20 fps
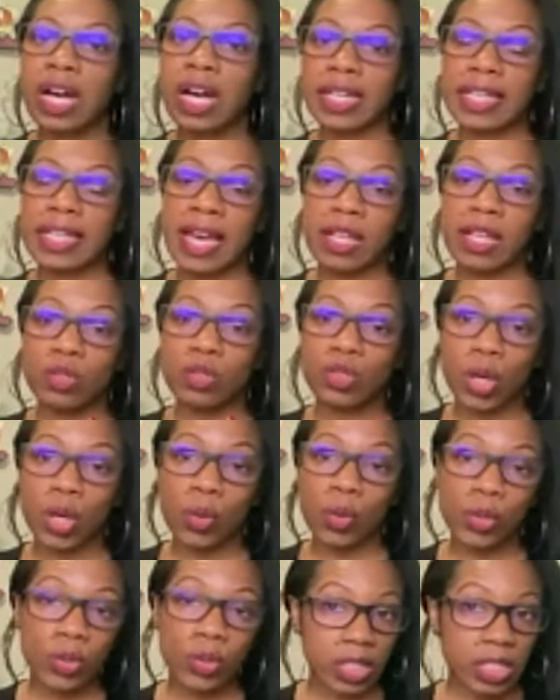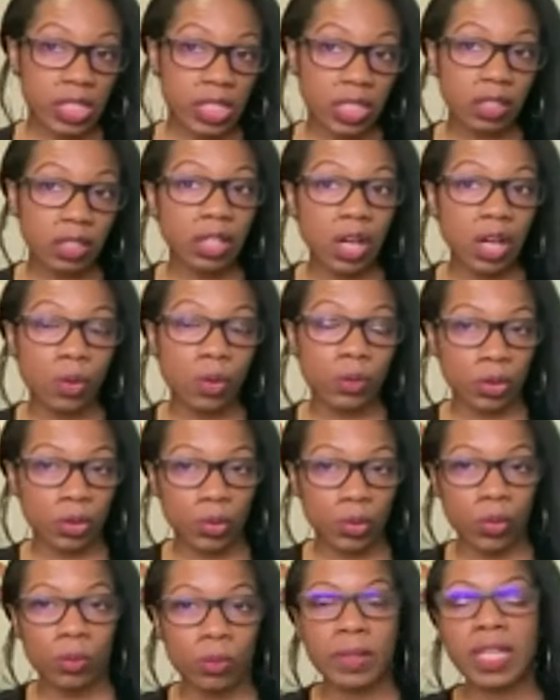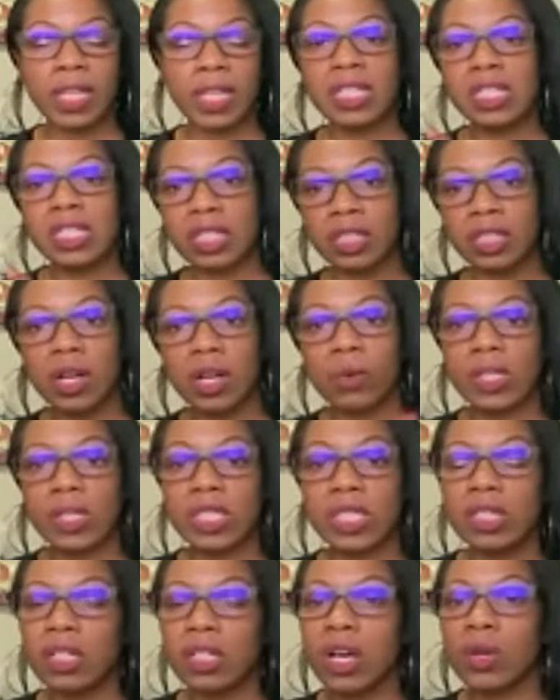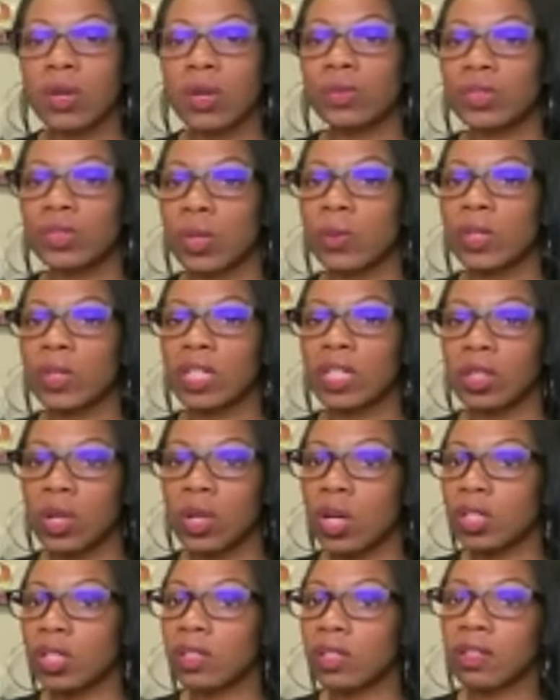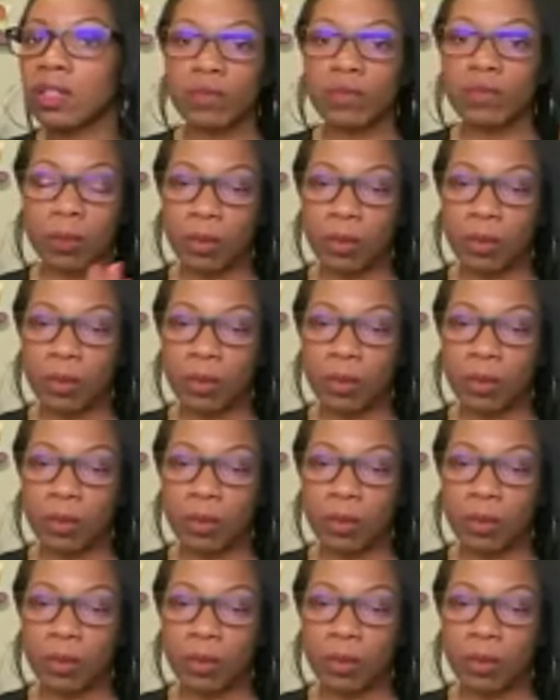Again, don't use a silicone lube because silicone and silicone don't get along